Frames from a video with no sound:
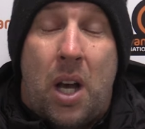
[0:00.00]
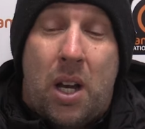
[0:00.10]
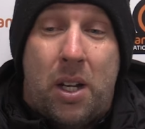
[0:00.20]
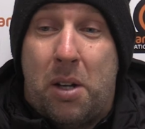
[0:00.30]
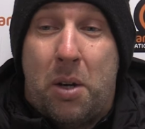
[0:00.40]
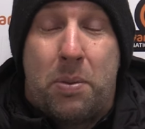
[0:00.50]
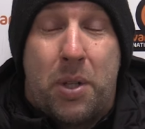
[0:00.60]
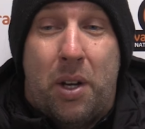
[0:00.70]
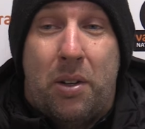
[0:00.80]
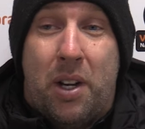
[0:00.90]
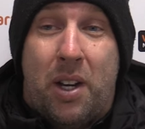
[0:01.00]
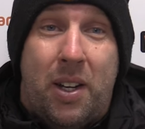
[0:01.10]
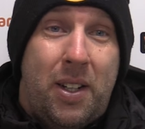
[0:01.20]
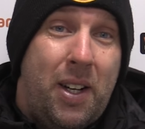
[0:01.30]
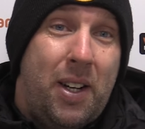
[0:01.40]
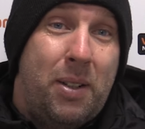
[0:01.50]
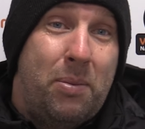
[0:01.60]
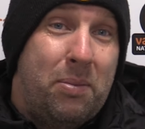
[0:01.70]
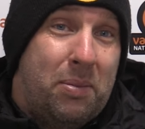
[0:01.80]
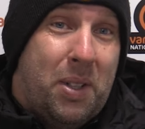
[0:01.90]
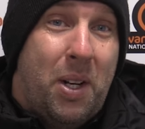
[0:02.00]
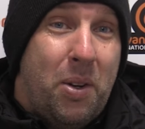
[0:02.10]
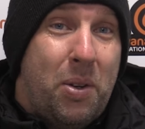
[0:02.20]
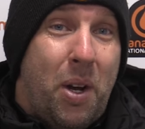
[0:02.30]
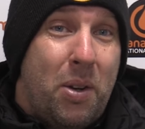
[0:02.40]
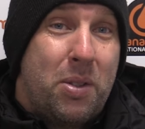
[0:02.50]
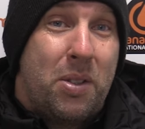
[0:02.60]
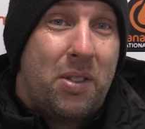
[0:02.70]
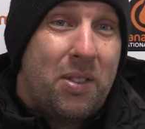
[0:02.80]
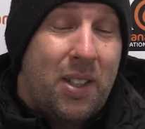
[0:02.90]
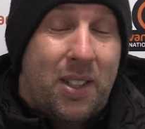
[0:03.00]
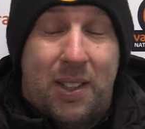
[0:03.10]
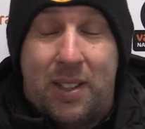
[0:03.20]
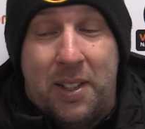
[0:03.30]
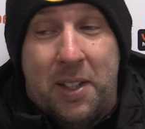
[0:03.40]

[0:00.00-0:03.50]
I uh, hope so. Yeah. Um, you know, who knows? Uh,